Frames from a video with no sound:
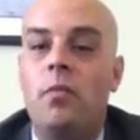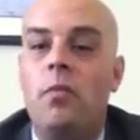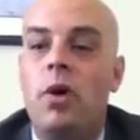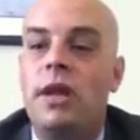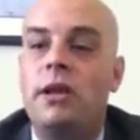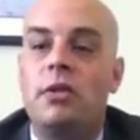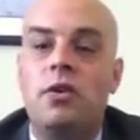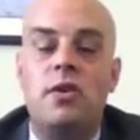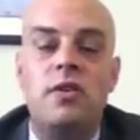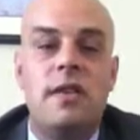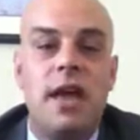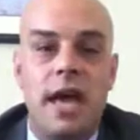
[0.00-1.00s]
what it
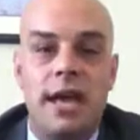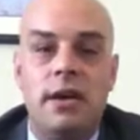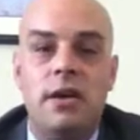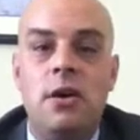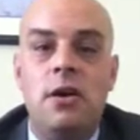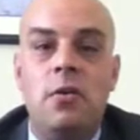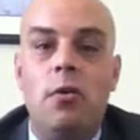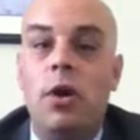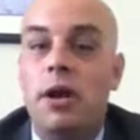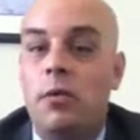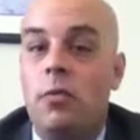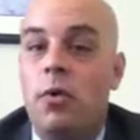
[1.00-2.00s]
looks like,
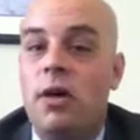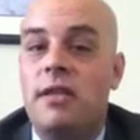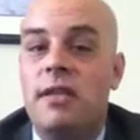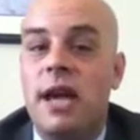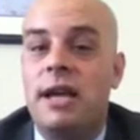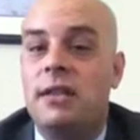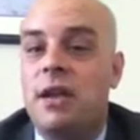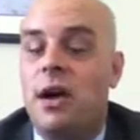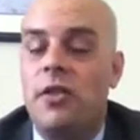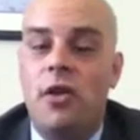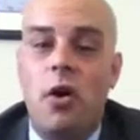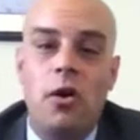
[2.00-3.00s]
what it was like, the
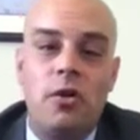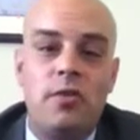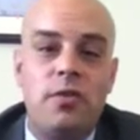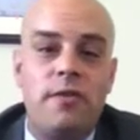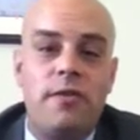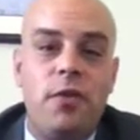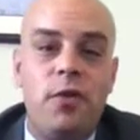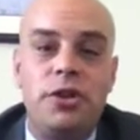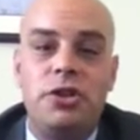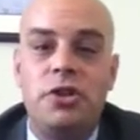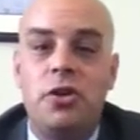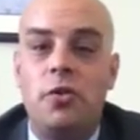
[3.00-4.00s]
articles of
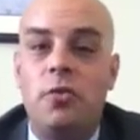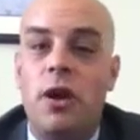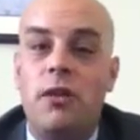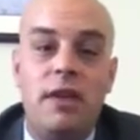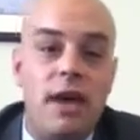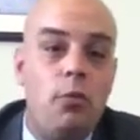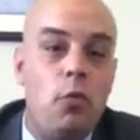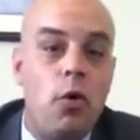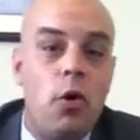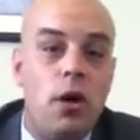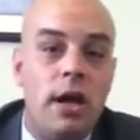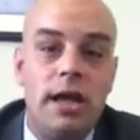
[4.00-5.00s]
furniture, where they
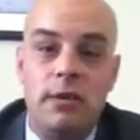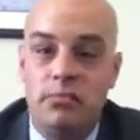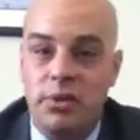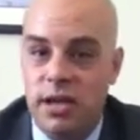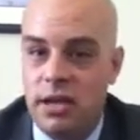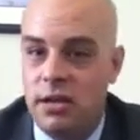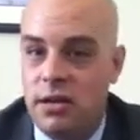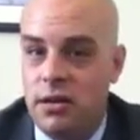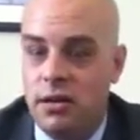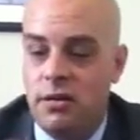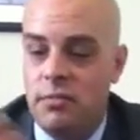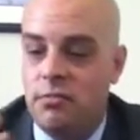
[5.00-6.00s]
were in
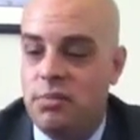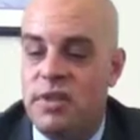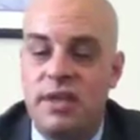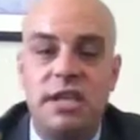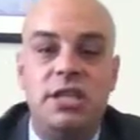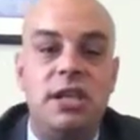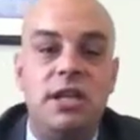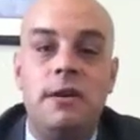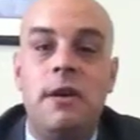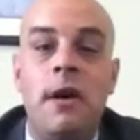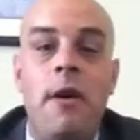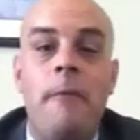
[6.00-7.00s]

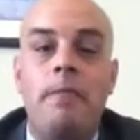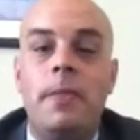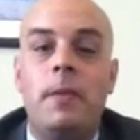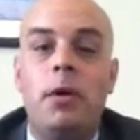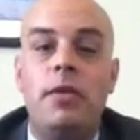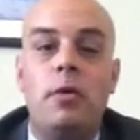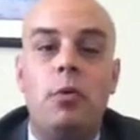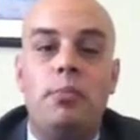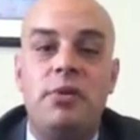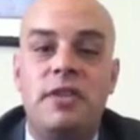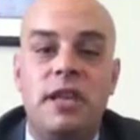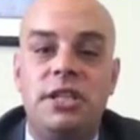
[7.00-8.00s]
position, where they were
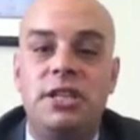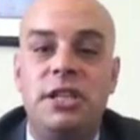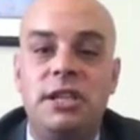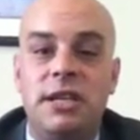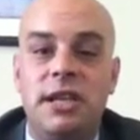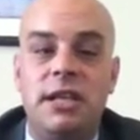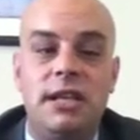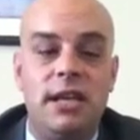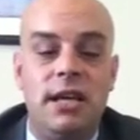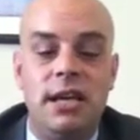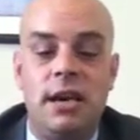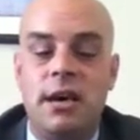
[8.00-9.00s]
positioned in
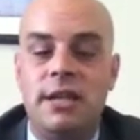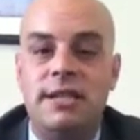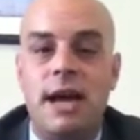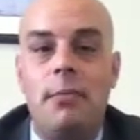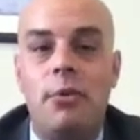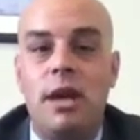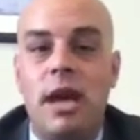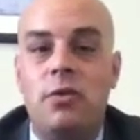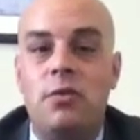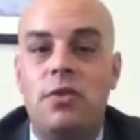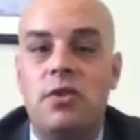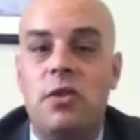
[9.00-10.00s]
the
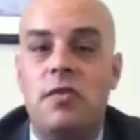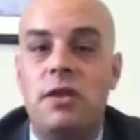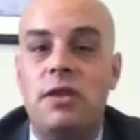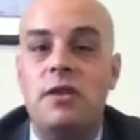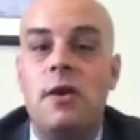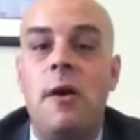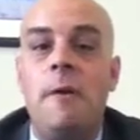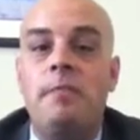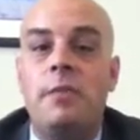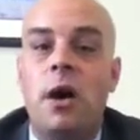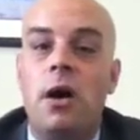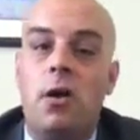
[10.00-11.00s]
tabernacle service,
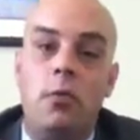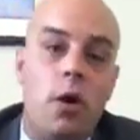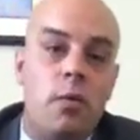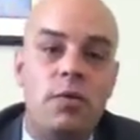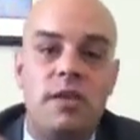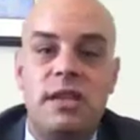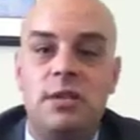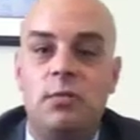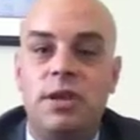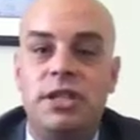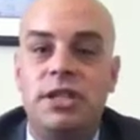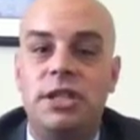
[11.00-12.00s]
what was in
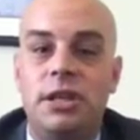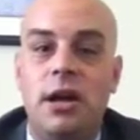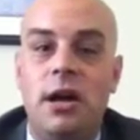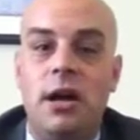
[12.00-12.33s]
which